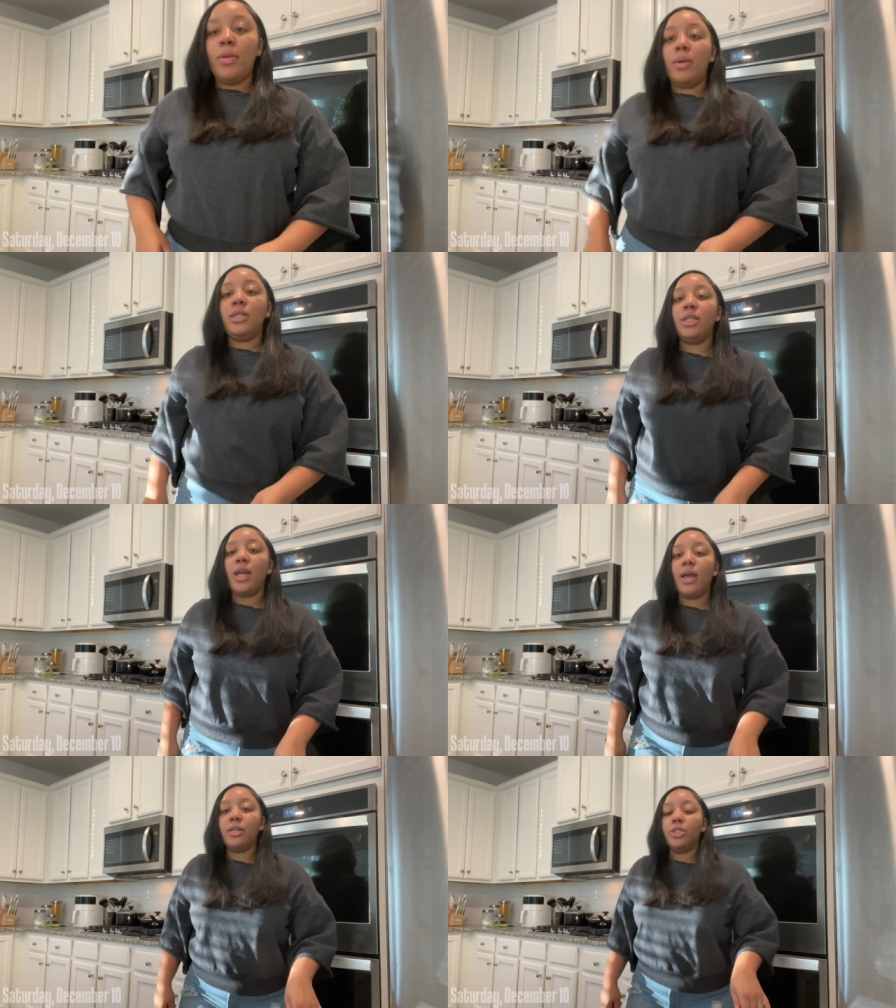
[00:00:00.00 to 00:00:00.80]
much
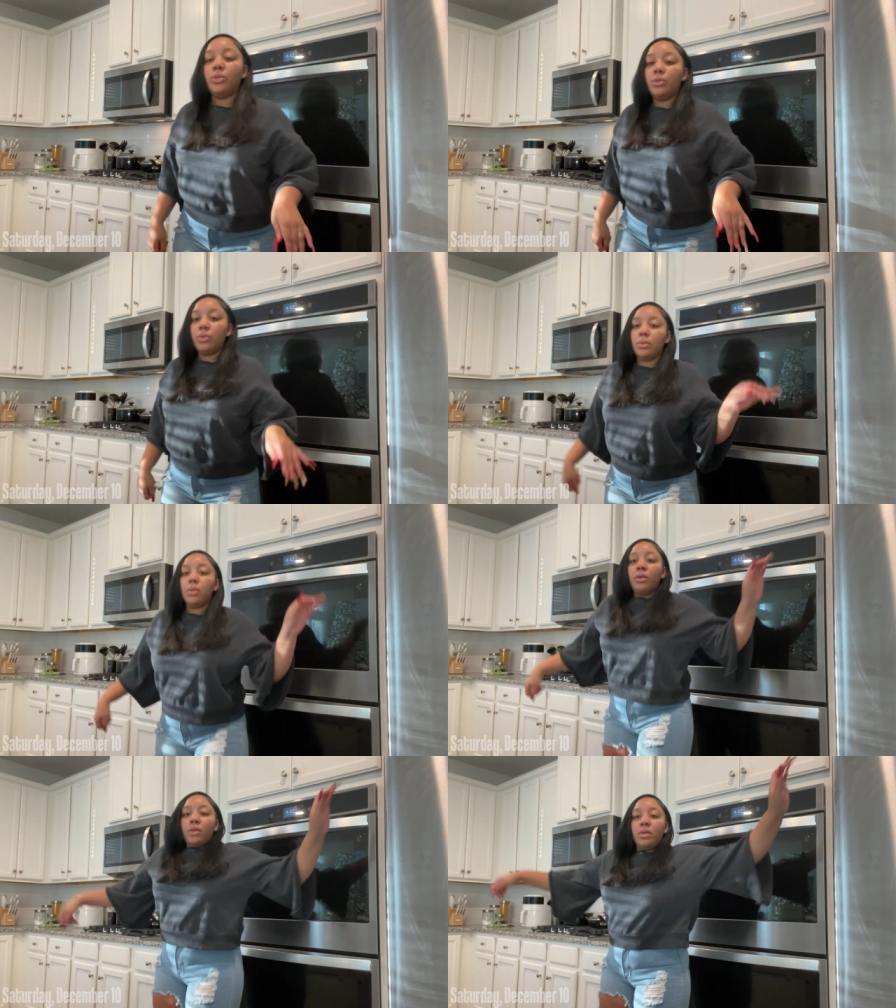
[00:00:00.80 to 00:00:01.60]
casual.
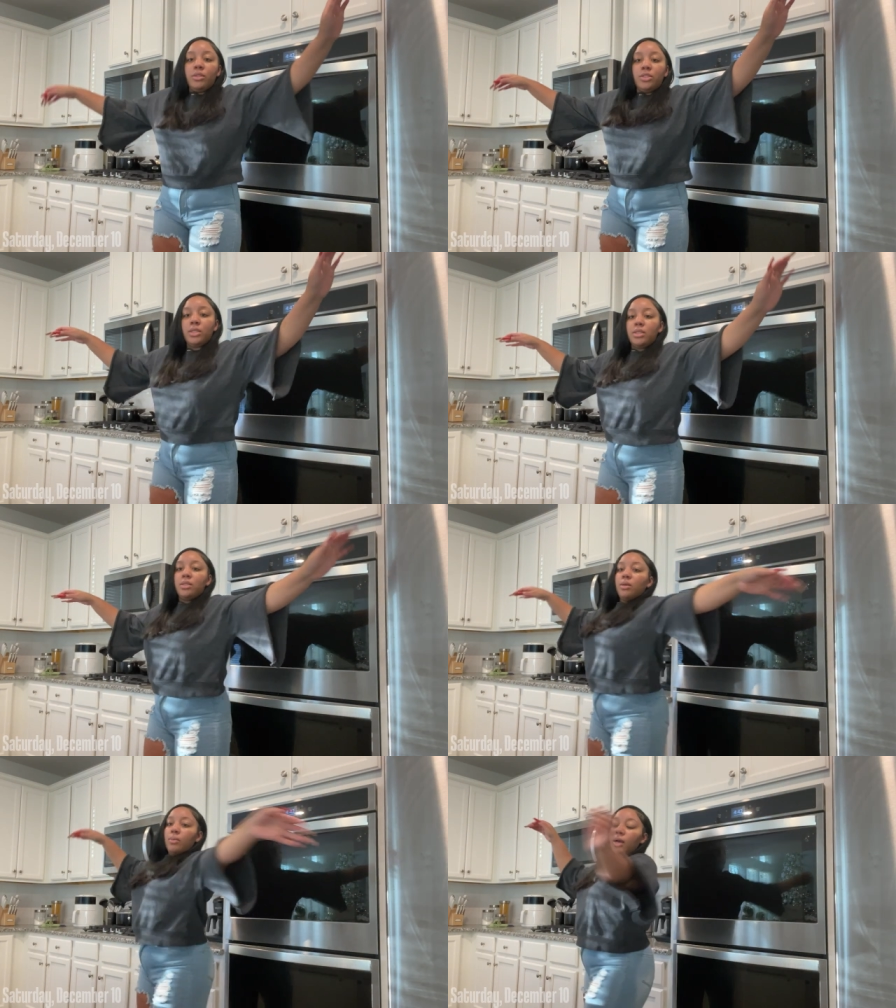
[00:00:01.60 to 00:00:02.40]
Just
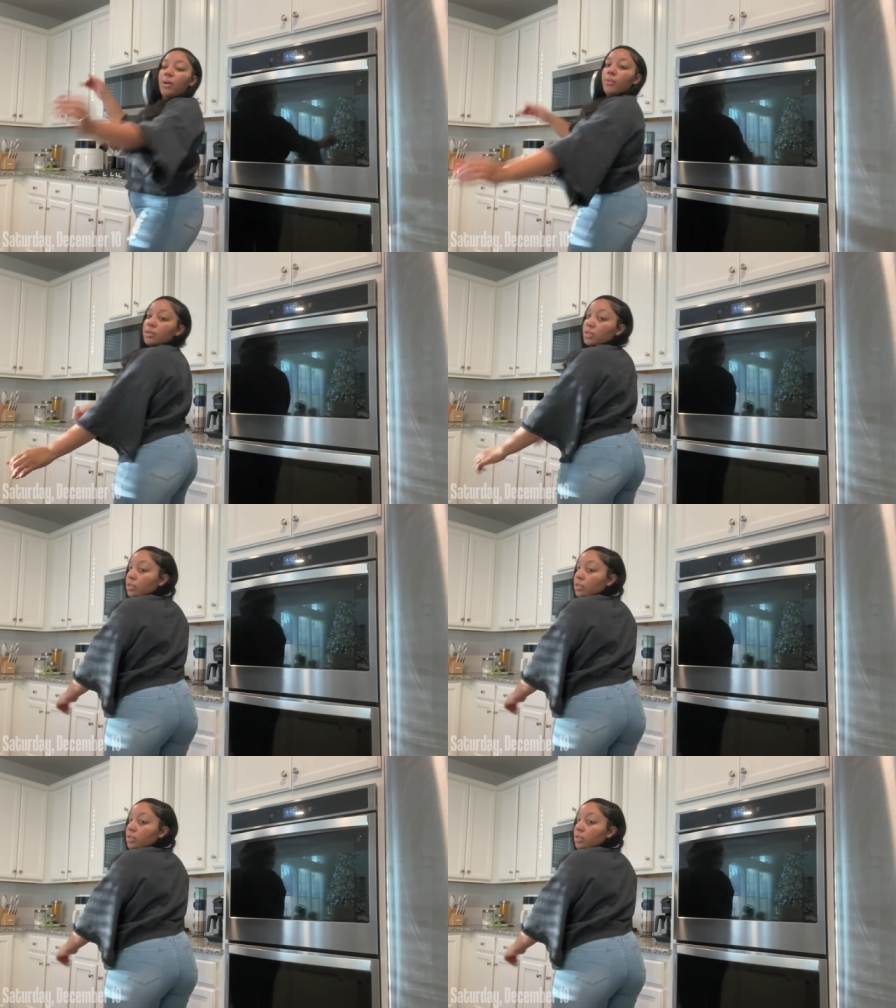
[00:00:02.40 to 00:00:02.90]
some high-waisted